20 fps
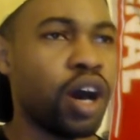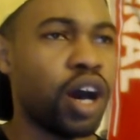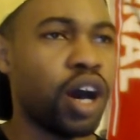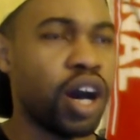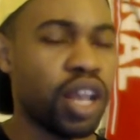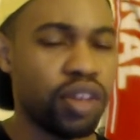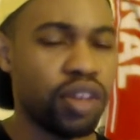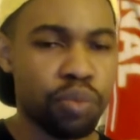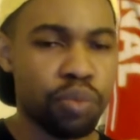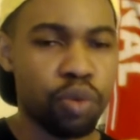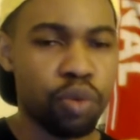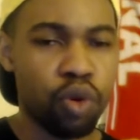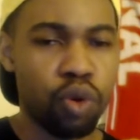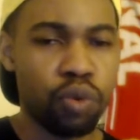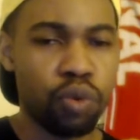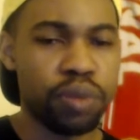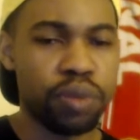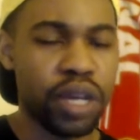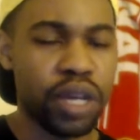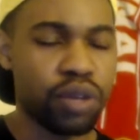
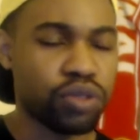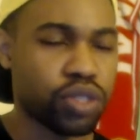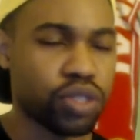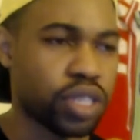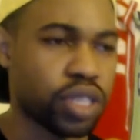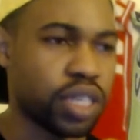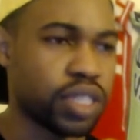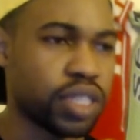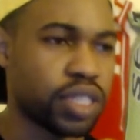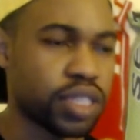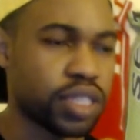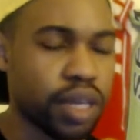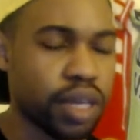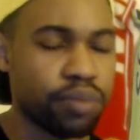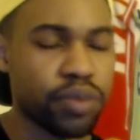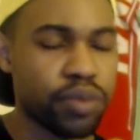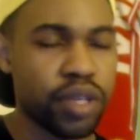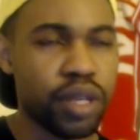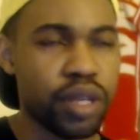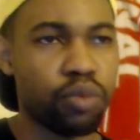Liverpool players
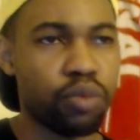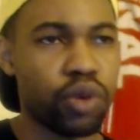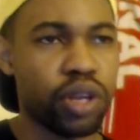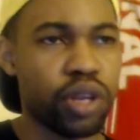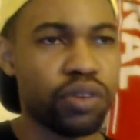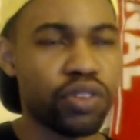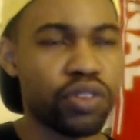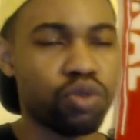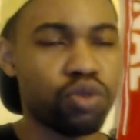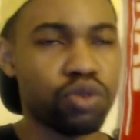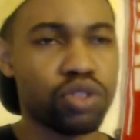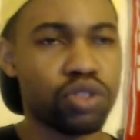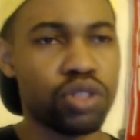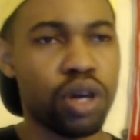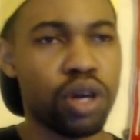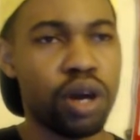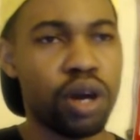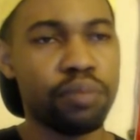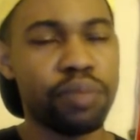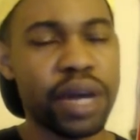intercepting them when they do
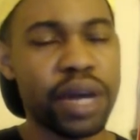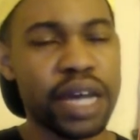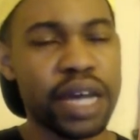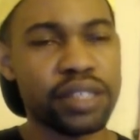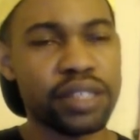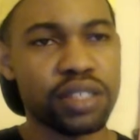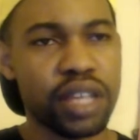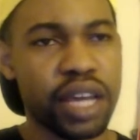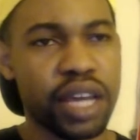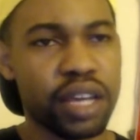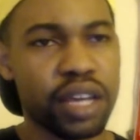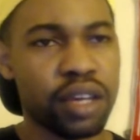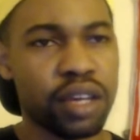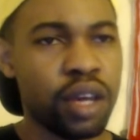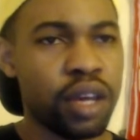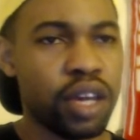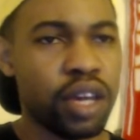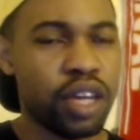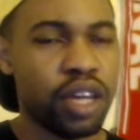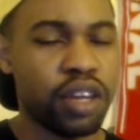passes, like
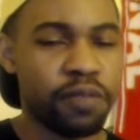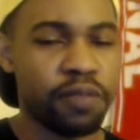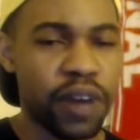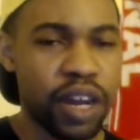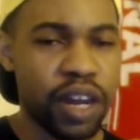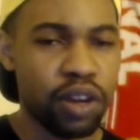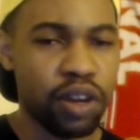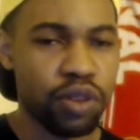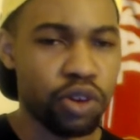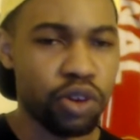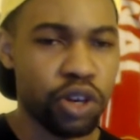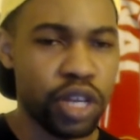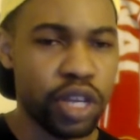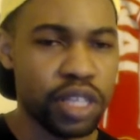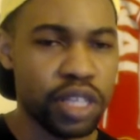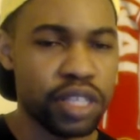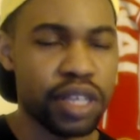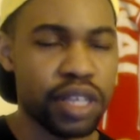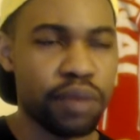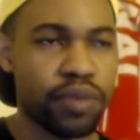in the final third,
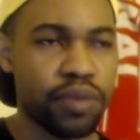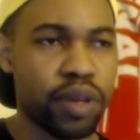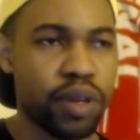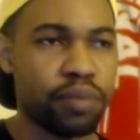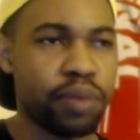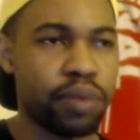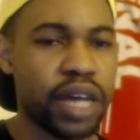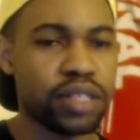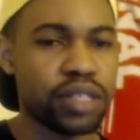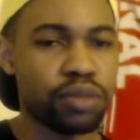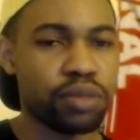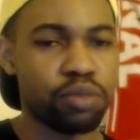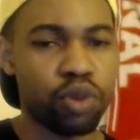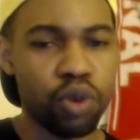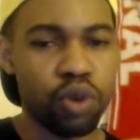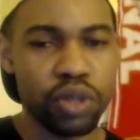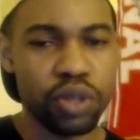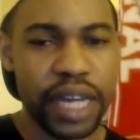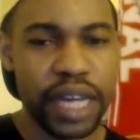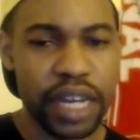intercepting the pass. Some
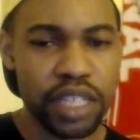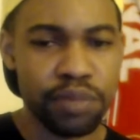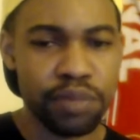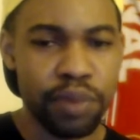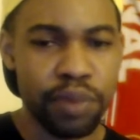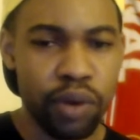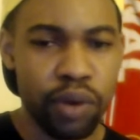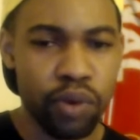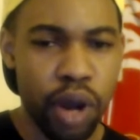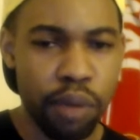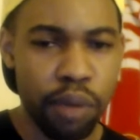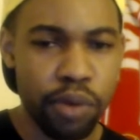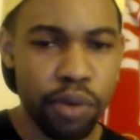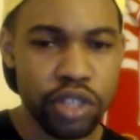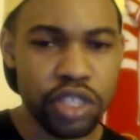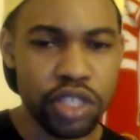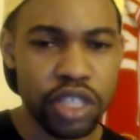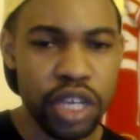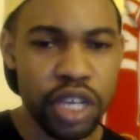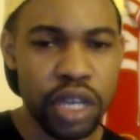good tackles by
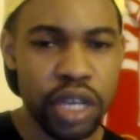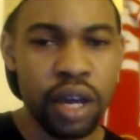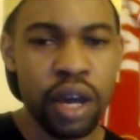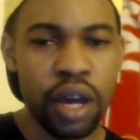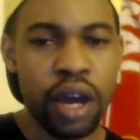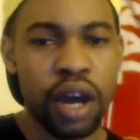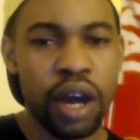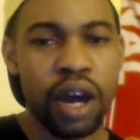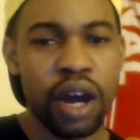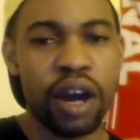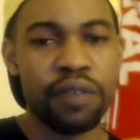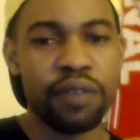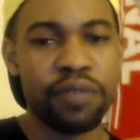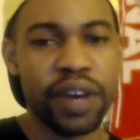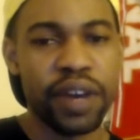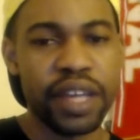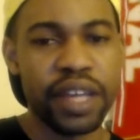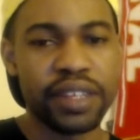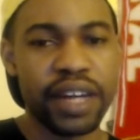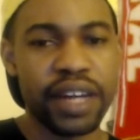Robertson,
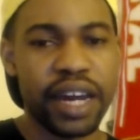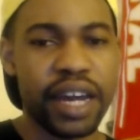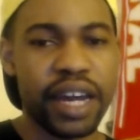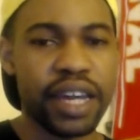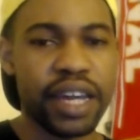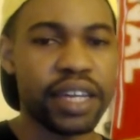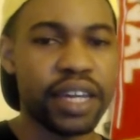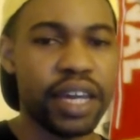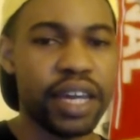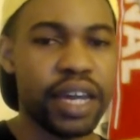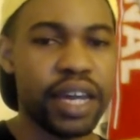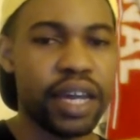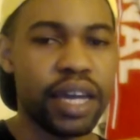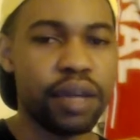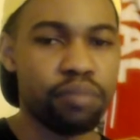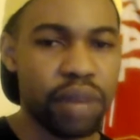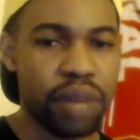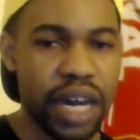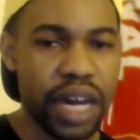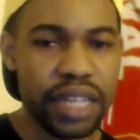Van Dijk,
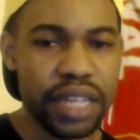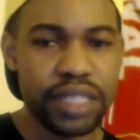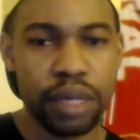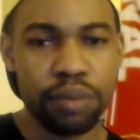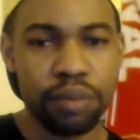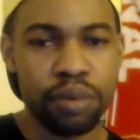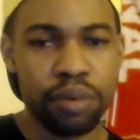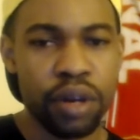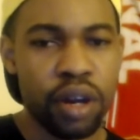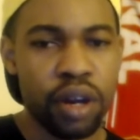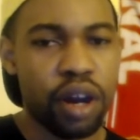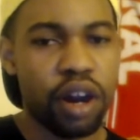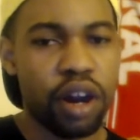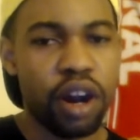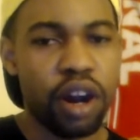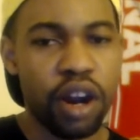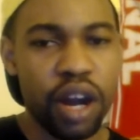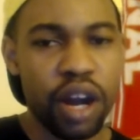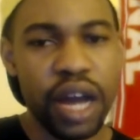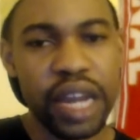and Matip,
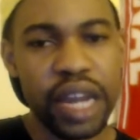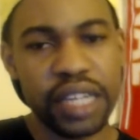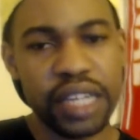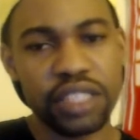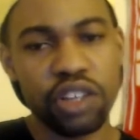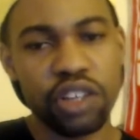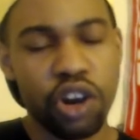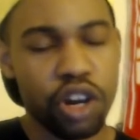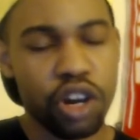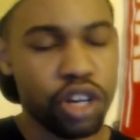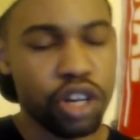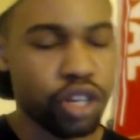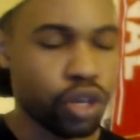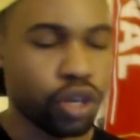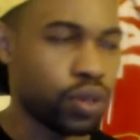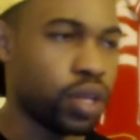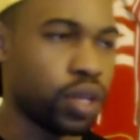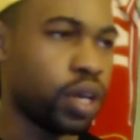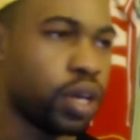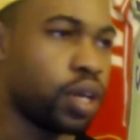Alex
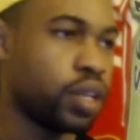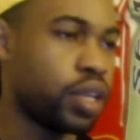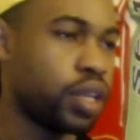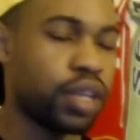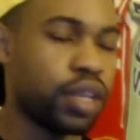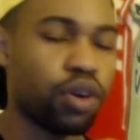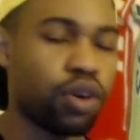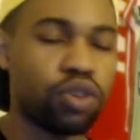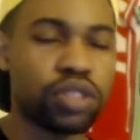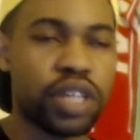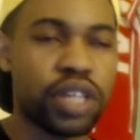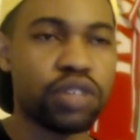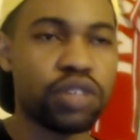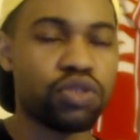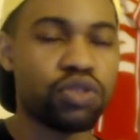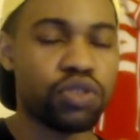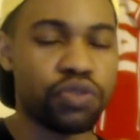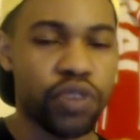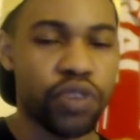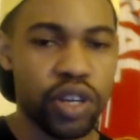Arnold. Those guys
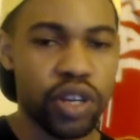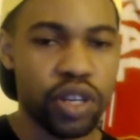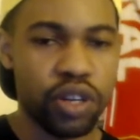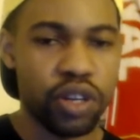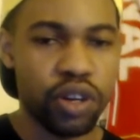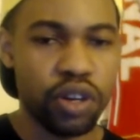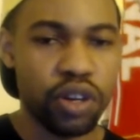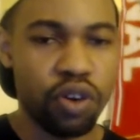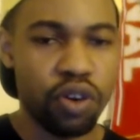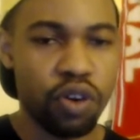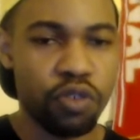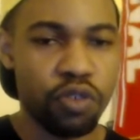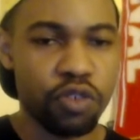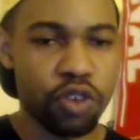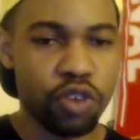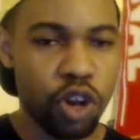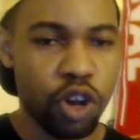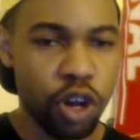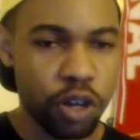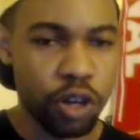was very good
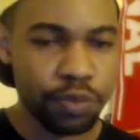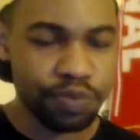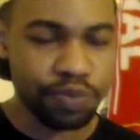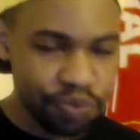overall.